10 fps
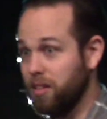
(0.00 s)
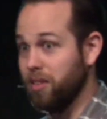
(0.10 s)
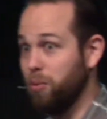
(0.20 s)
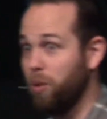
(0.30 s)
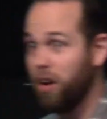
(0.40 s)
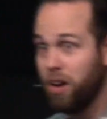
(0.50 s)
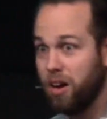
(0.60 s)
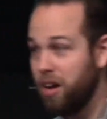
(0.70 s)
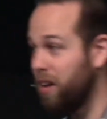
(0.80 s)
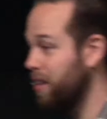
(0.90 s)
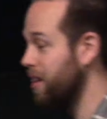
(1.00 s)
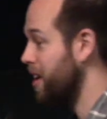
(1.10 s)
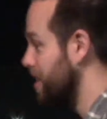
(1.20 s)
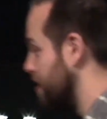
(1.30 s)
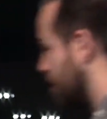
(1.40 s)
A little on the
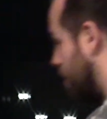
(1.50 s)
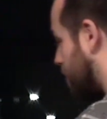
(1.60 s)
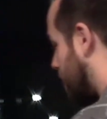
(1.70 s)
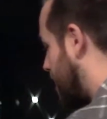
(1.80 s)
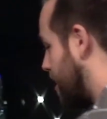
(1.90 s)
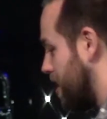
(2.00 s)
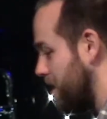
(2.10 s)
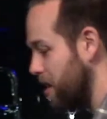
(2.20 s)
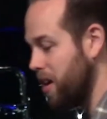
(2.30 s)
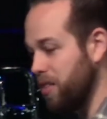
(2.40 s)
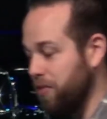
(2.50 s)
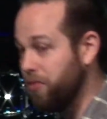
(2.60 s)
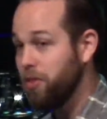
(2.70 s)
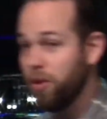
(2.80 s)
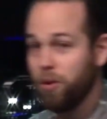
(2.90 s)
wall, a little over here, on the
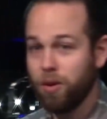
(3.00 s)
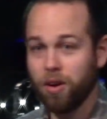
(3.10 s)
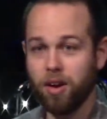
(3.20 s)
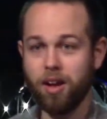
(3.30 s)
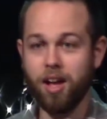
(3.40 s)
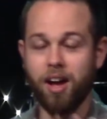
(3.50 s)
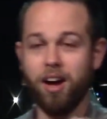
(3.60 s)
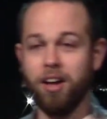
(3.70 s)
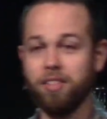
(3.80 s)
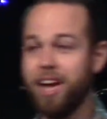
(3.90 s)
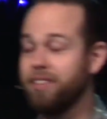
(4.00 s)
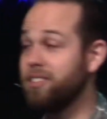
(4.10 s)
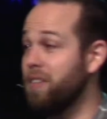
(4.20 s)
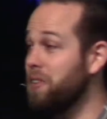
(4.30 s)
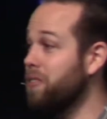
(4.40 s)
floor, on
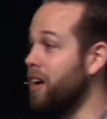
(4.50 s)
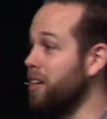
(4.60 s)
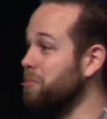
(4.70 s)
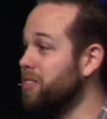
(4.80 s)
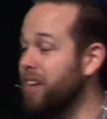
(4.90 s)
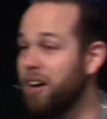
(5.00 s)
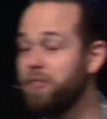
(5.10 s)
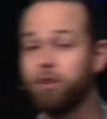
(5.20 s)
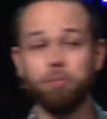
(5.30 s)
that stuff, even on himself.